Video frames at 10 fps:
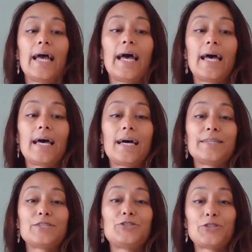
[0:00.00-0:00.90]

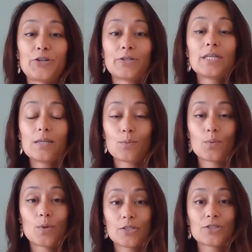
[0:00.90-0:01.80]
and this journey
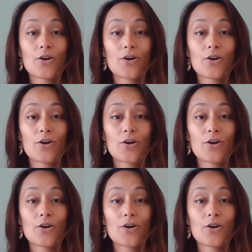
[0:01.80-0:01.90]
was